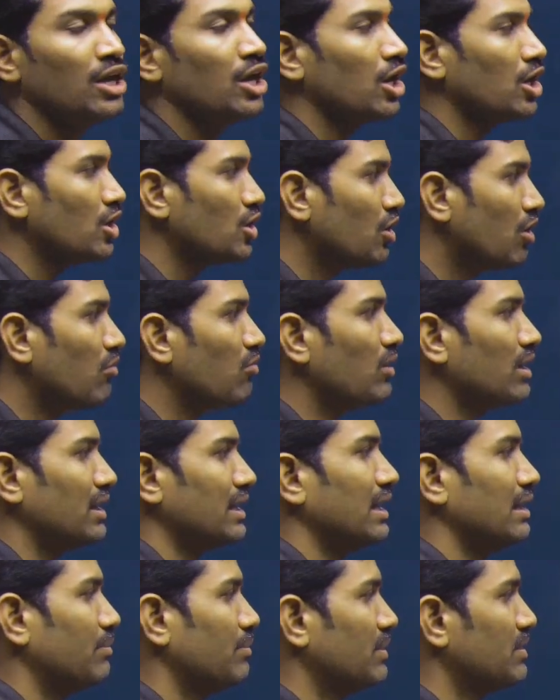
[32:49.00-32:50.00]
Now what
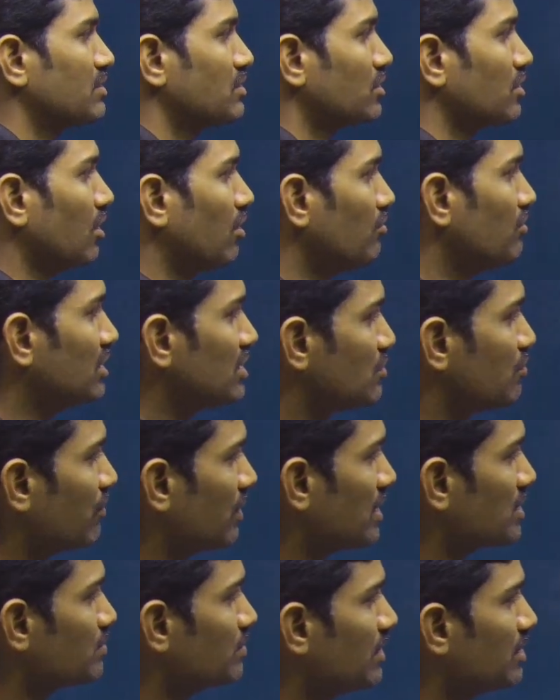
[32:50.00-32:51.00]
happens? Now this
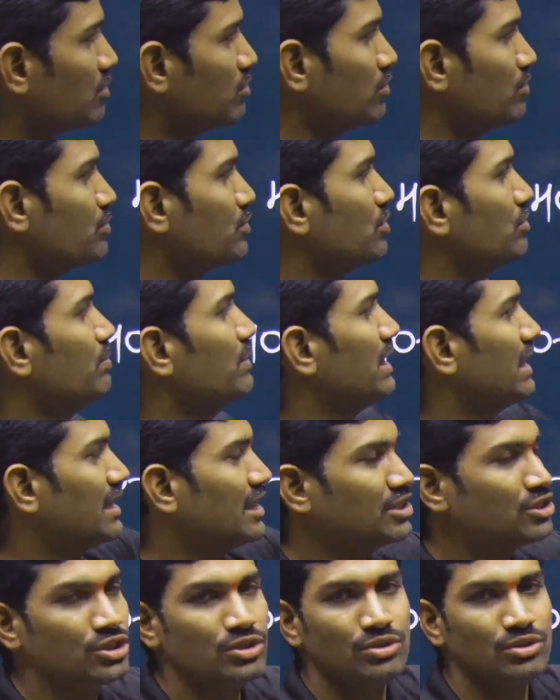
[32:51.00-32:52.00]
phosphate group should be
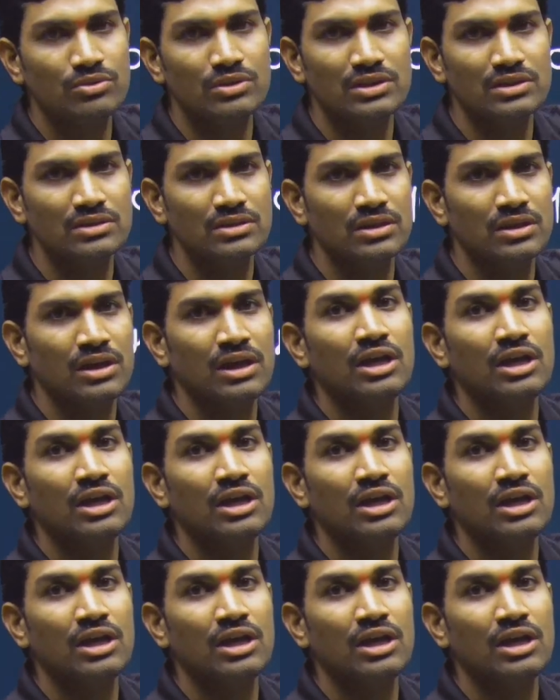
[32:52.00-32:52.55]
attached to this.